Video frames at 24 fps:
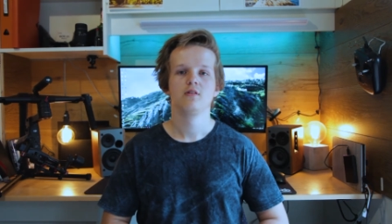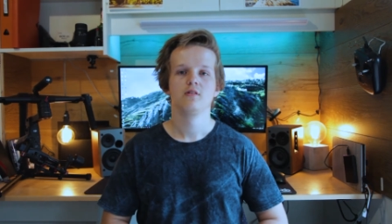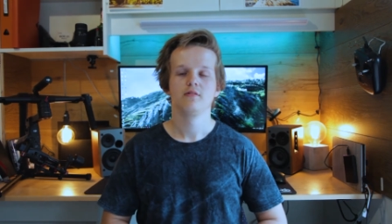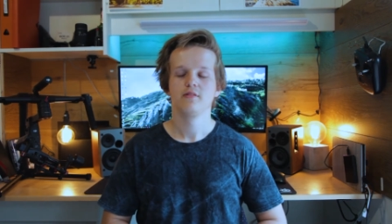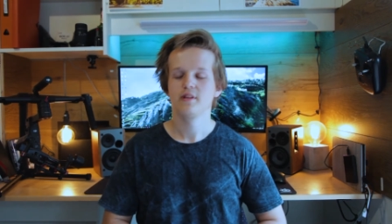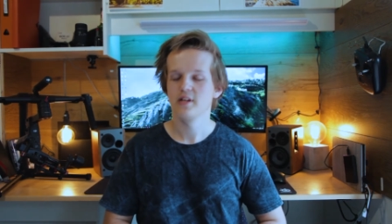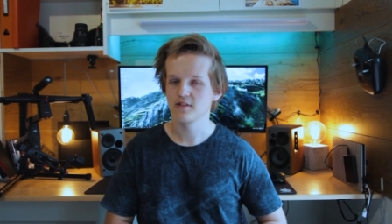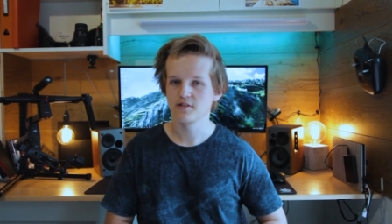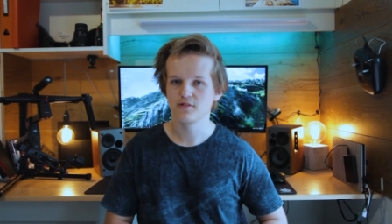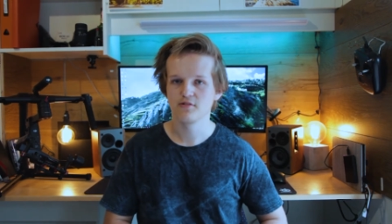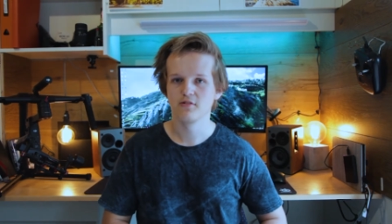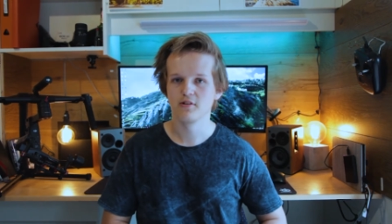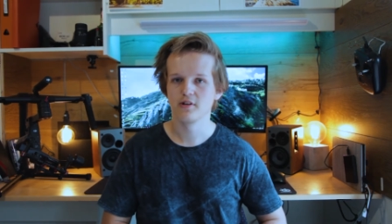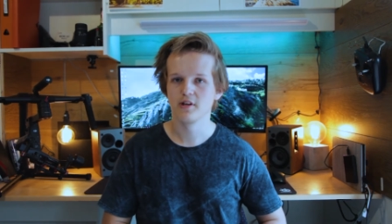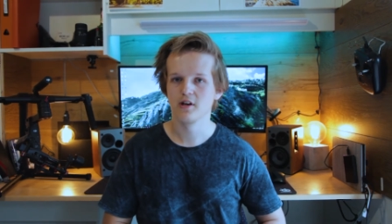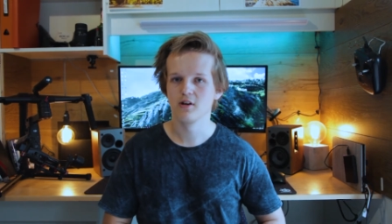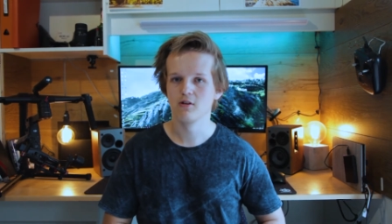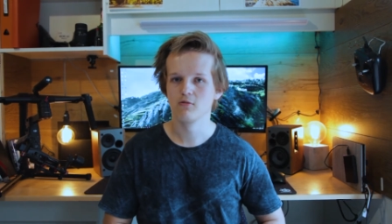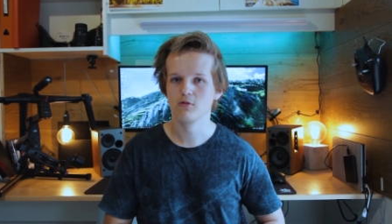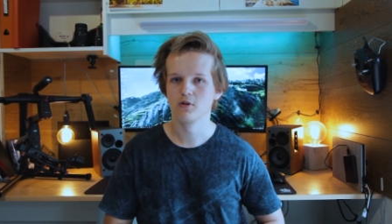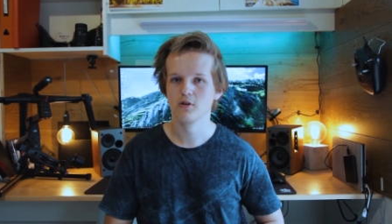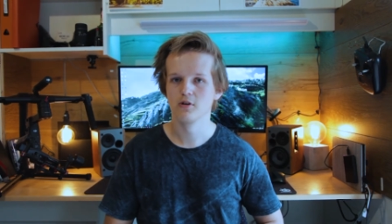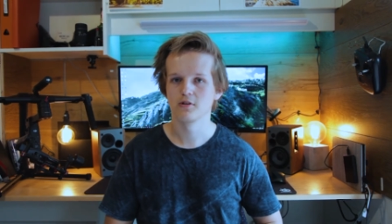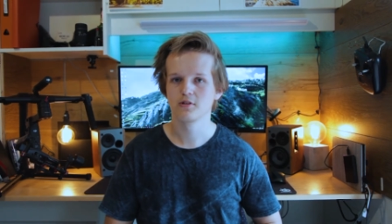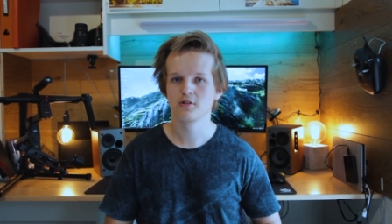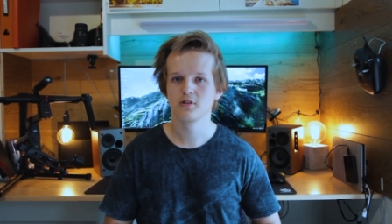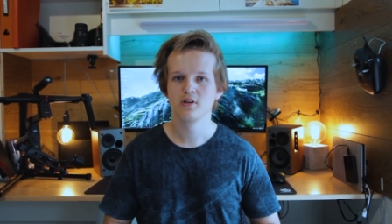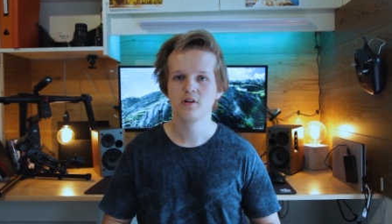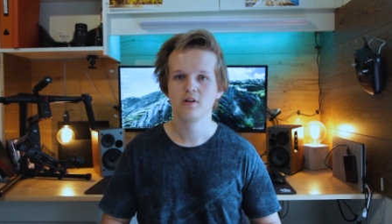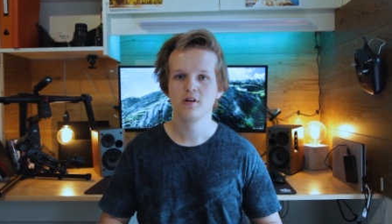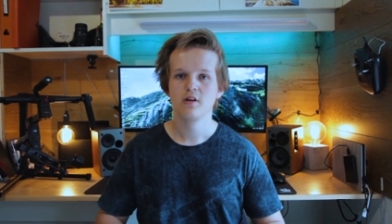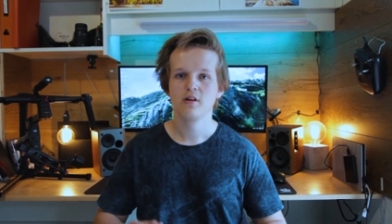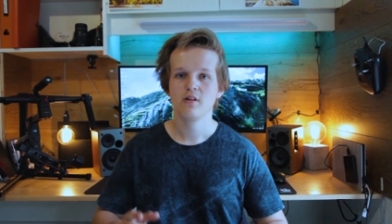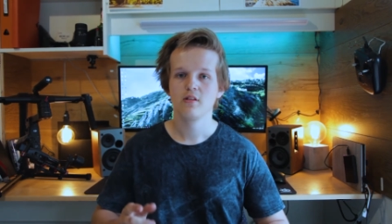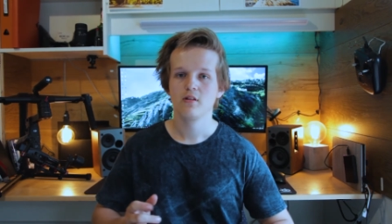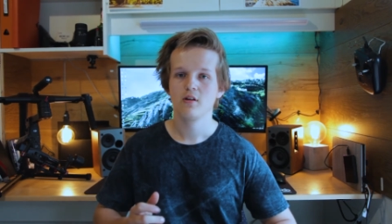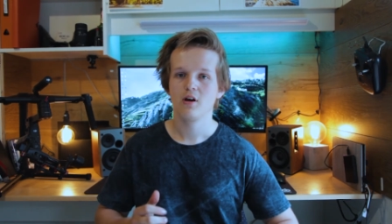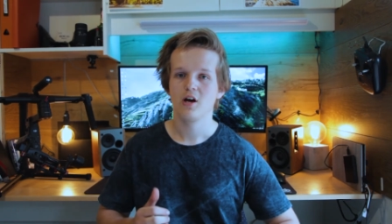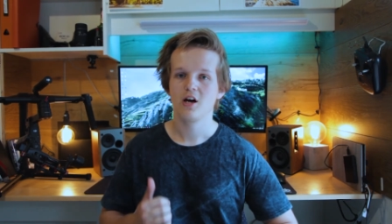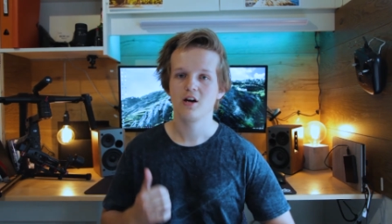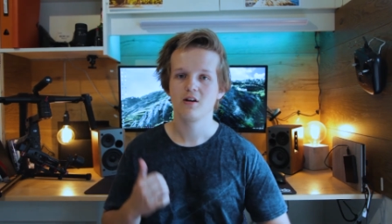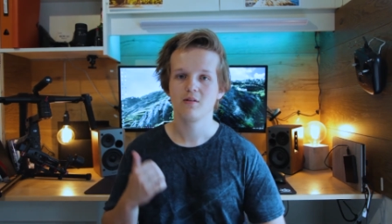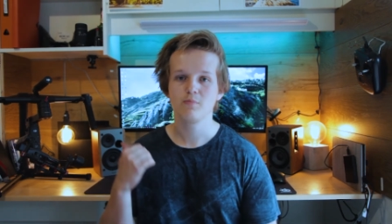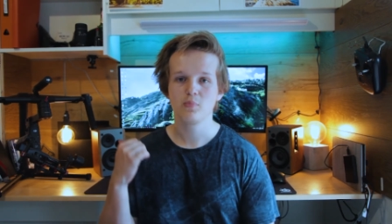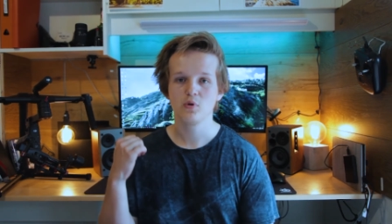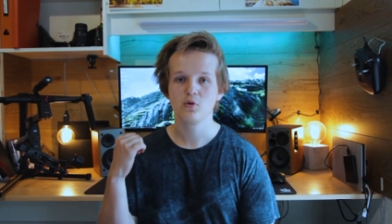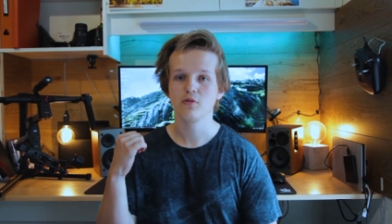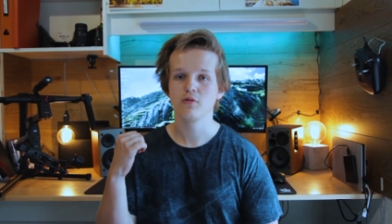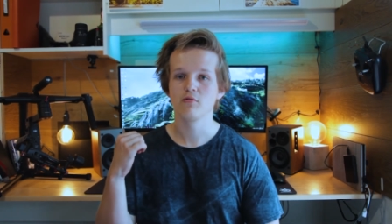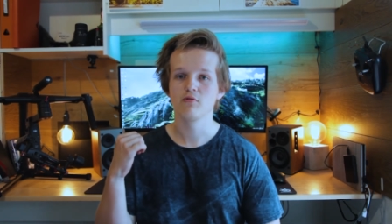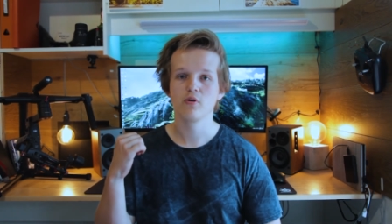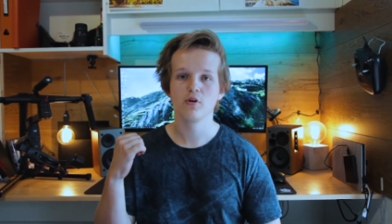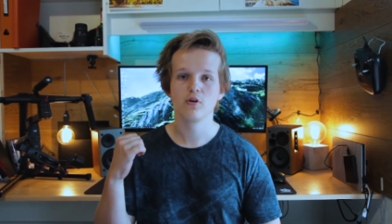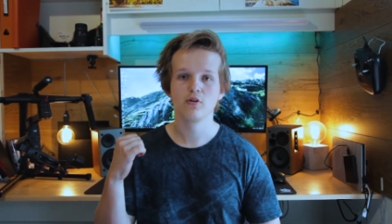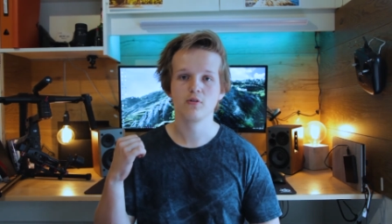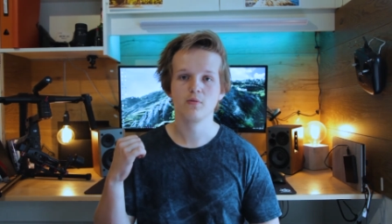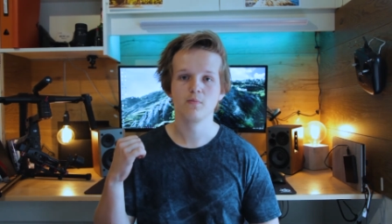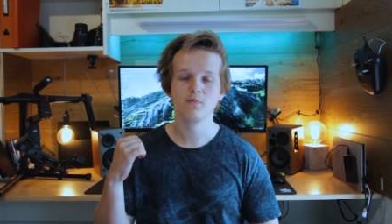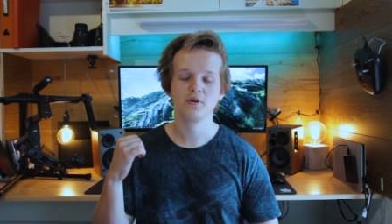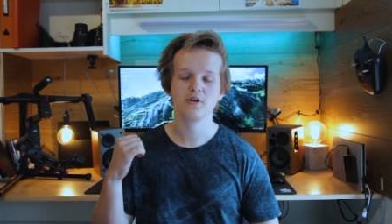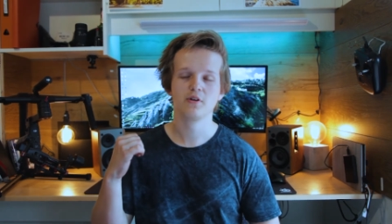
That's not how it works. I bought the Ronin